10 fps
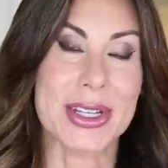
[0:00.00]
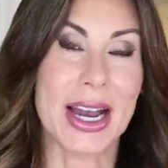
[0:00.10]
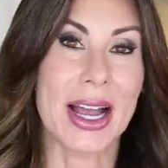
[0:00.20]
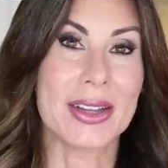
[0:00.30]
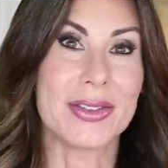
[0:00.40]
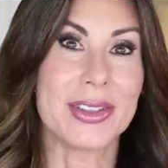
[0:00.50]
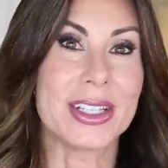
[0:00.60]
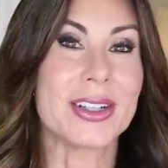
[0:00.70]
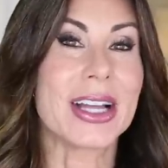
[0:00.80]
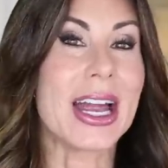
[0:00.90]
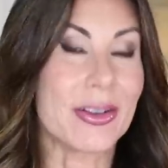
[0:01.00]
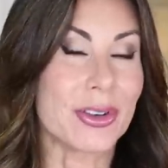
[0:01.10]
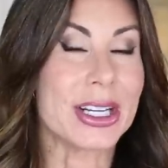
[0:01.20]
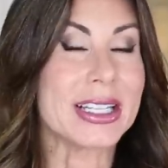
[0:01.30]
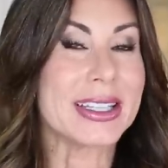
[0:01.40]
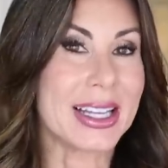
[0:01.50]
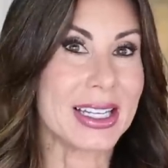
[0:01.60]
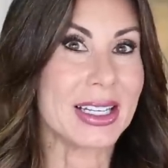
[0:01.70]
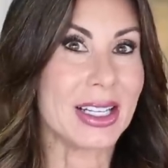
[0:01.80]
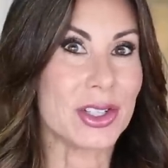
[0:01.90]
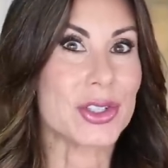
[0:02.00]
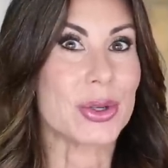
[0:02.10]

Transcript: that I feel every lady needs.